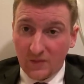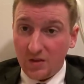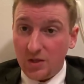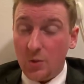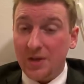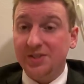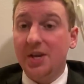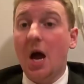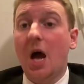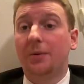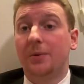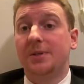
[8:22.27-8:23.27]
The U.S.
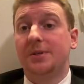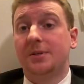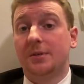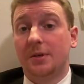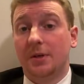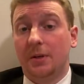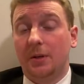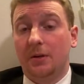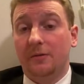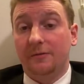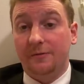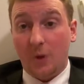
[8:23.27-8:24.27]
Congress
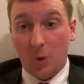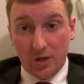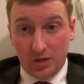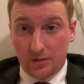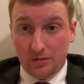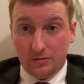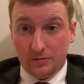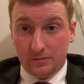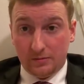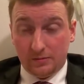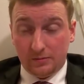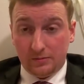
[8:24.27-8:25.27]
voted
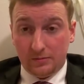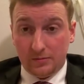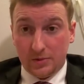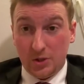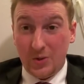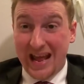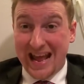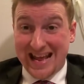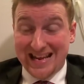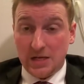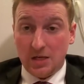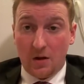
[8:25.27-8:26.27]
to
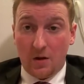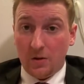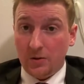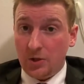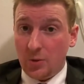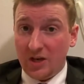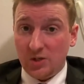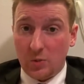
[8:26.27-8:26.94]
end all U.S.